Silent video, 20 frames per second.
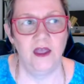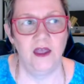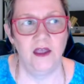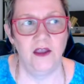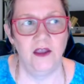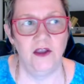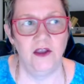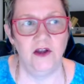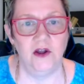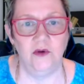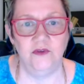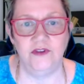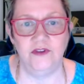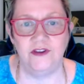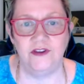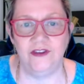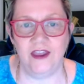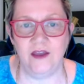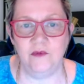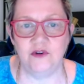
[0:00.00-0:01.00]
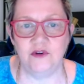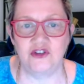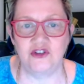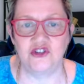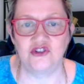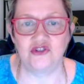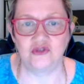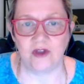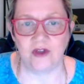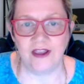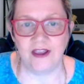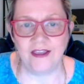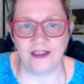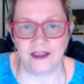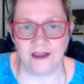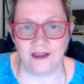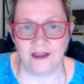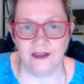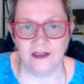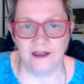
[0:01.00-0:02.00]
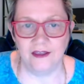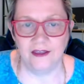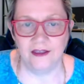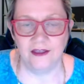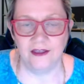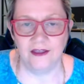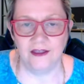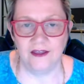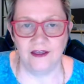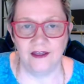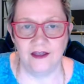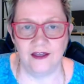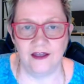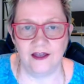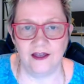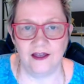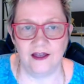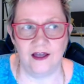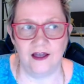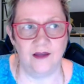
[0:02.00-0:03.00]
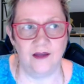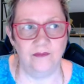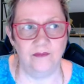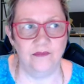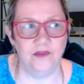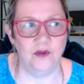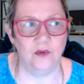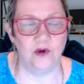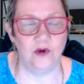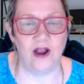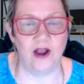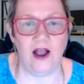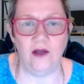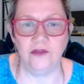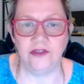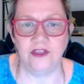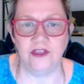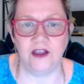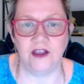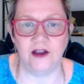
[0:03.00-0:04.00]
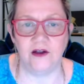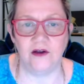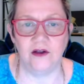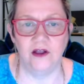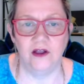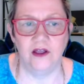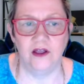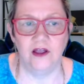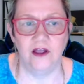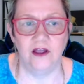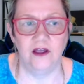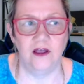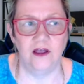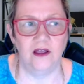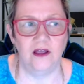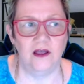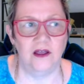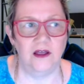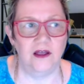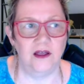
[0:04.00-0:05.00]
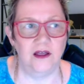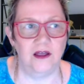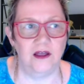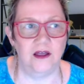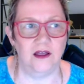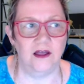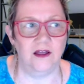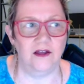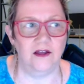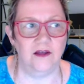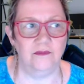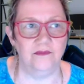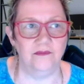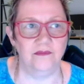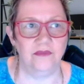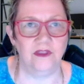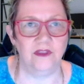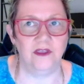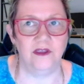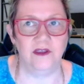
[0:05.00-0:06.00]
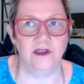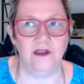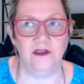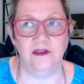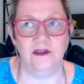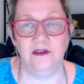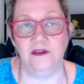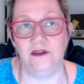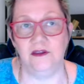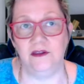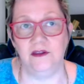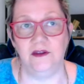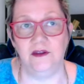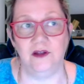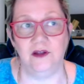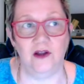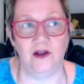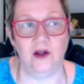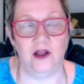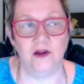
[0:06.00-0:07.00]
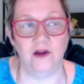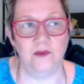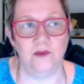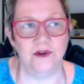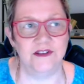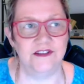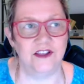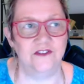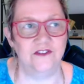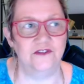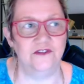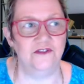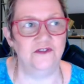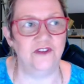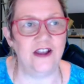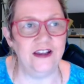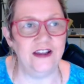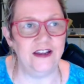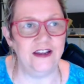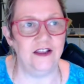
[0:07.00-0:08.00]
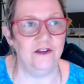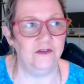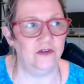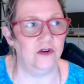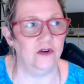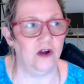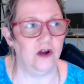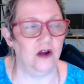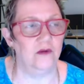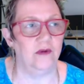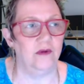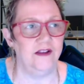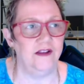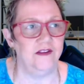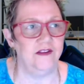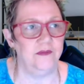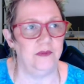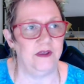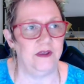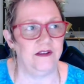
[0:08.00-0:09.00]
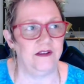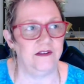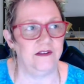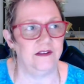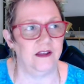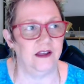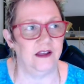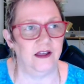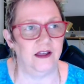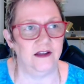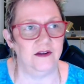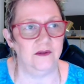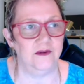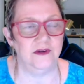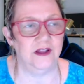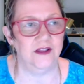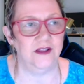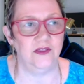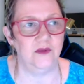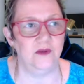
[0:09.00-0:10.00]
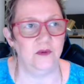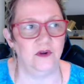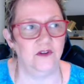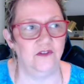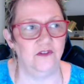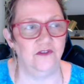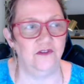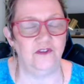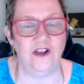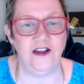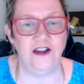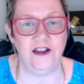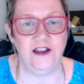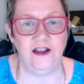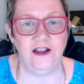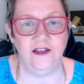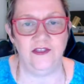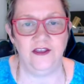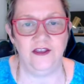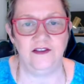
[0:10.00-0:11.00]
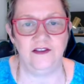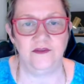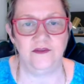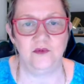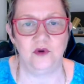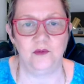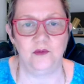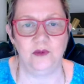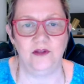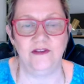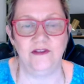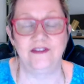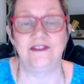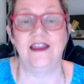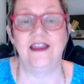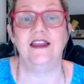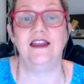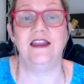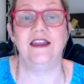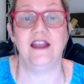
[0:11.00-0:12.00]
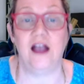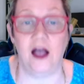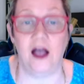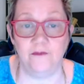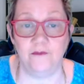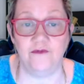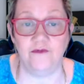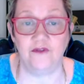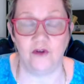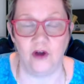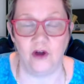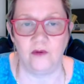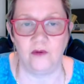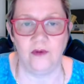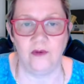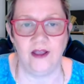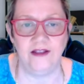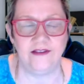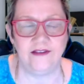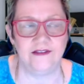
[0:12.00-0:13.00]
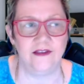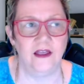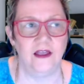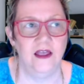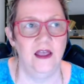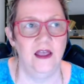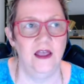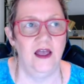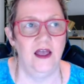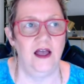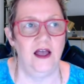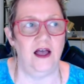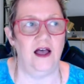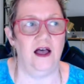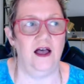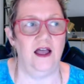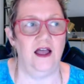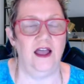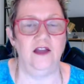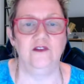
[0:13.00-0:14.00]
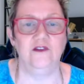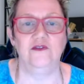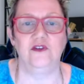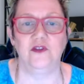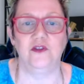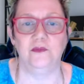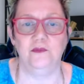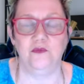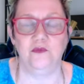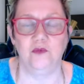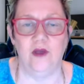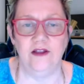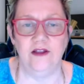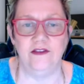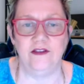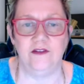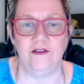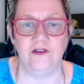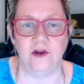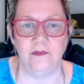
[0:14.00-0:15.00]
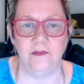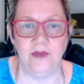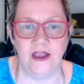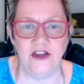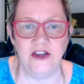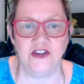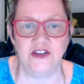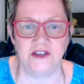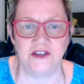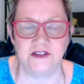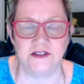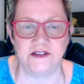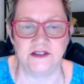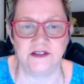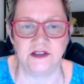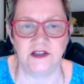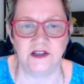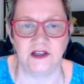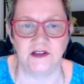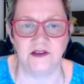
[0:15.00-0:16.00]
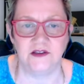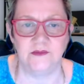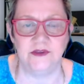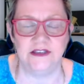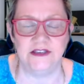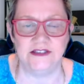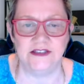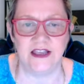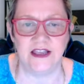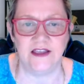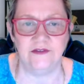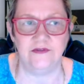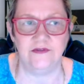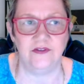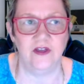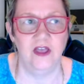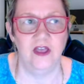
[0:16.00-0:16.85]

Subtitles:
today we're striking, we're out there, I don't want to say fighting for our rights, because I don't like the word fighting. I think it's more about standing up for our rights, and for the rights of our patients to be safe.